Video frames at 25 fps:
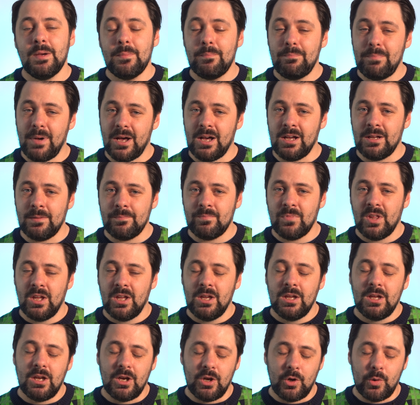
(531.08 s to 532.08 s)
But
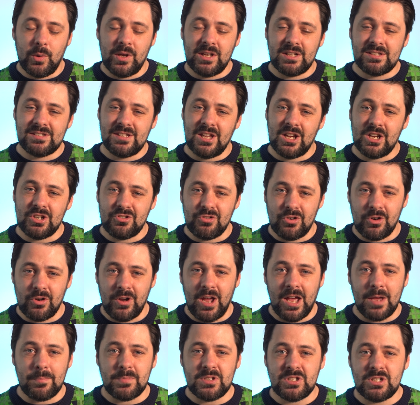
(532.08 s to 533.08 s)
a quick search through
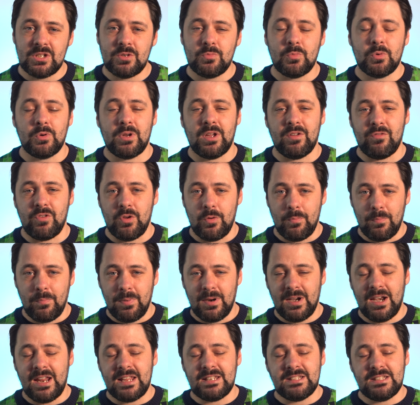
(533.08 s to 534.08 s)
Amazon will give you
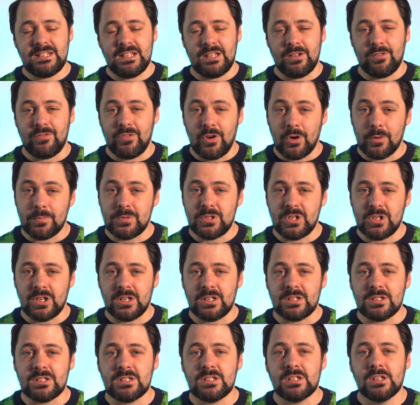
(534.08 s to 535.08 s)
plenty of
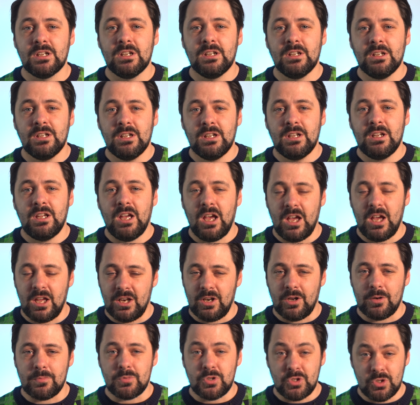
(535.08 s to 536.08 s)
options and
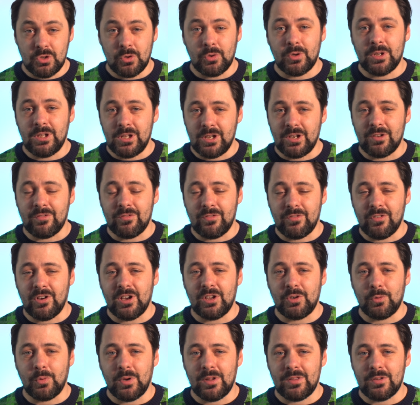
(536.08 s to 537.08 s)
I'm sure you can
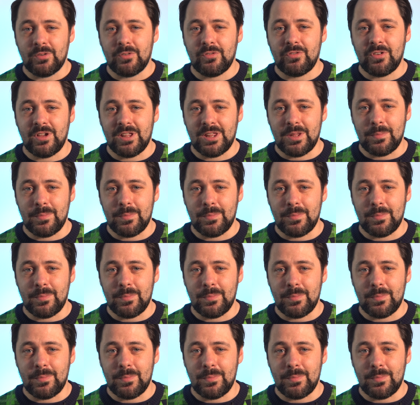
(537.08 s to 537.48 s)
find one that'll fit